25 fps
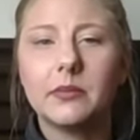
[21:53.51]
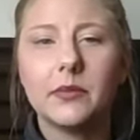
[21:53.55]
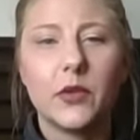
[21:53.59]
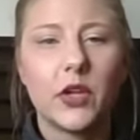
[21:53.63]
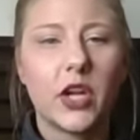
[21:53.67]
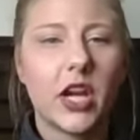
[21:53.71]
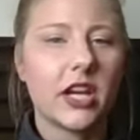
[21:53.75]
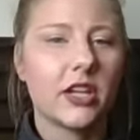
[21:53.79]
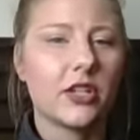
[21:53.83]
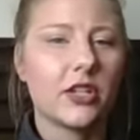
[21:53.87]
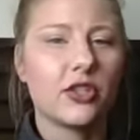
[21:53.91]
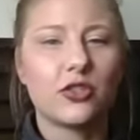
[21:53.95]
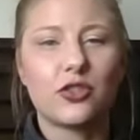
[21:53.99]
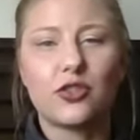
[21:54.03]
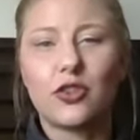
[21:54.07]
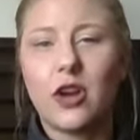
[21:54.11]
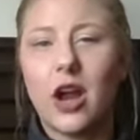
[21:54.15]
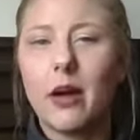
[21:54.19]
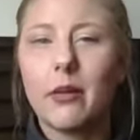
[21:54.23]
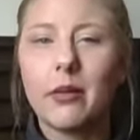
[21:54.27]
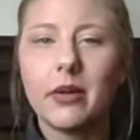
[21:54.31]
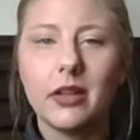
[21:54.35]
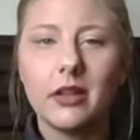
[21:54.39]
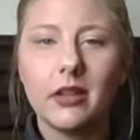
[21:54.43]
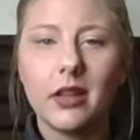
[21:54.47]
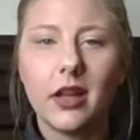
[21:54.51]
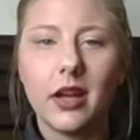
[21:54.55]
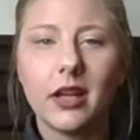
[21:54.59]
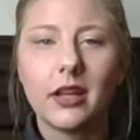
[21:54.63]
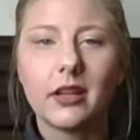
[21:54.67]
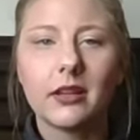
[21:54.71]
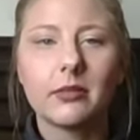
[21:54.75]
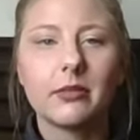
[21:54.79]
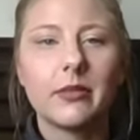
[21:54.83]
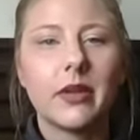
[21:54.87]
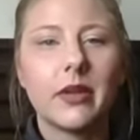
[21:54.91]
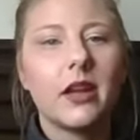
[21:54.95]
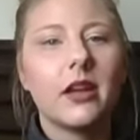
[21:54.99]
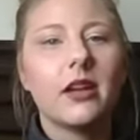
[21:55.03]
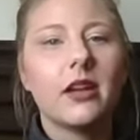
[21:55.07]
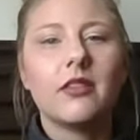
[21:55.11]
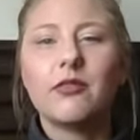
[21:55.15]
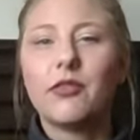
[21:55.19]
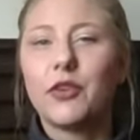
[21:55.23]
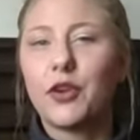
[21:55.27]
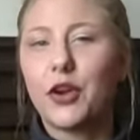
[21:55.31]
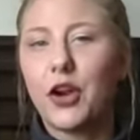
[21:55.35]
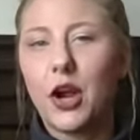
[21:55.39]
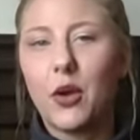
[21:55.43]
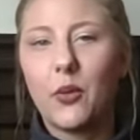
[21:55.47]
You gotta just try what you like,
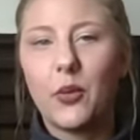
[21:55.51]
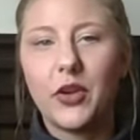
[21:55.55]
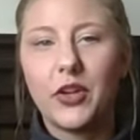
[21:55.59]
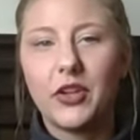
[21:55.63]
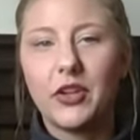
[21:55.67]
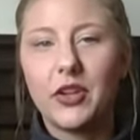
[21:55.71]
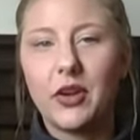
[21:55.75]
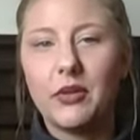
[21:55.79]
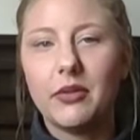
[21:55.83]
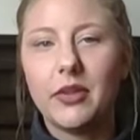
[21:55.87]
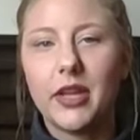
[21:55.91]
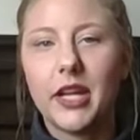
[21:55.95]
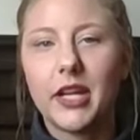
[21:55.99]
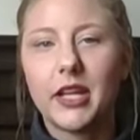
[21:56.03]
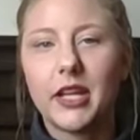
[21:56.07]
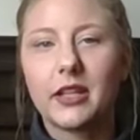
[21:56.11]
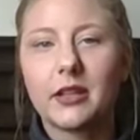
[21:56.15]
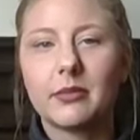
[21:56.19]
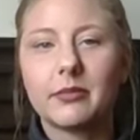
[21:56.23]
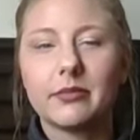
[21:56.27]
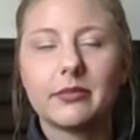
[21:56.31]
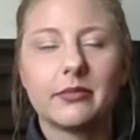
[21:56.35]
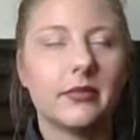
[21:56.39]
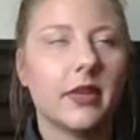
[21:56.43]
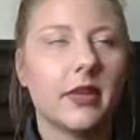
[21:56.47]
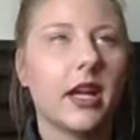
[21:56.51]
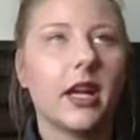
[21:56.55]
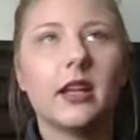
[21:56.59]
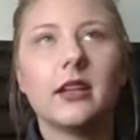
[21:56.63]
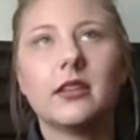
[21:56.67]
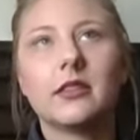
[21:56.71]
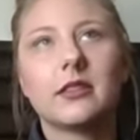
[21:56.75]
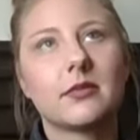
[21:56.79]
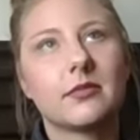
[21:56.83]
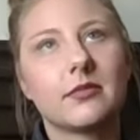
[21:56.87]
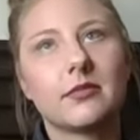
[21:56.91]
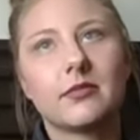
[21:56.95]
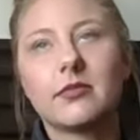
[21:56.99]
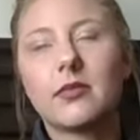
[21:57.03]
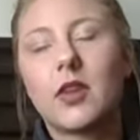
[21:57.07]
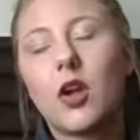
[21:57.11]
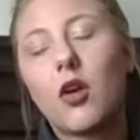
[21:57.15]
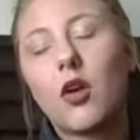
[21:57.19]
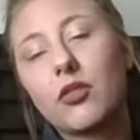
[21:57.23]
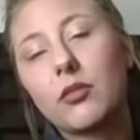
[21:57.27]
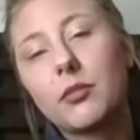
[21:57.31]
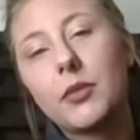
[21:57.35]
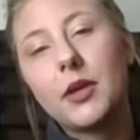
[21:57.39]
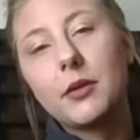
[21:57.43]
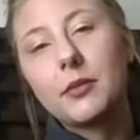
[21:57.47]
figure out what you don't like, and go
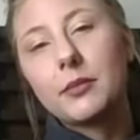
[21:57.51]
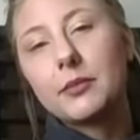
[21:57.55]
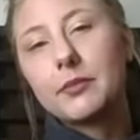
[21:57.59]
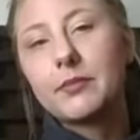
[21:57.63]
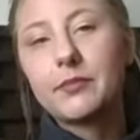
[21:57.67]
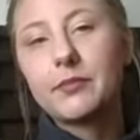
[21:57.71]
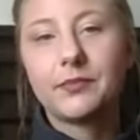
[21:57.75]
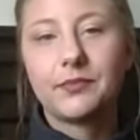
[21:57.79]
from there.